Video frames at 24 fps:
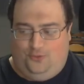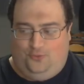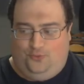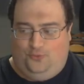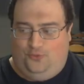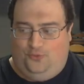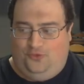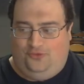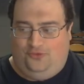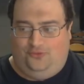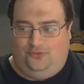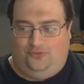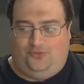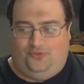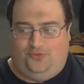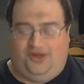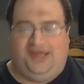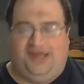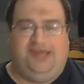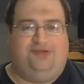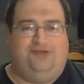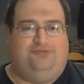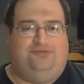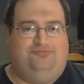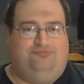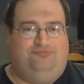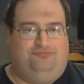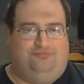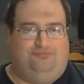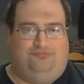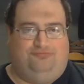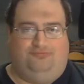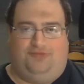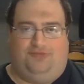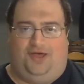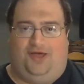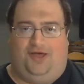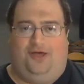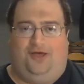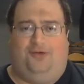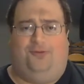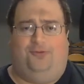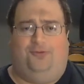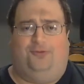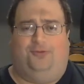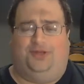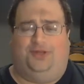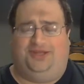Woo!
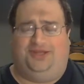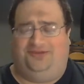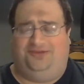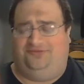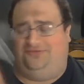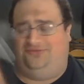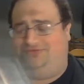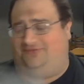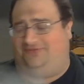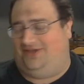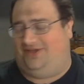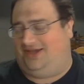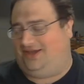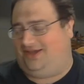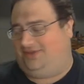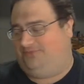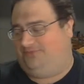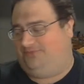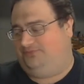Holy fuck.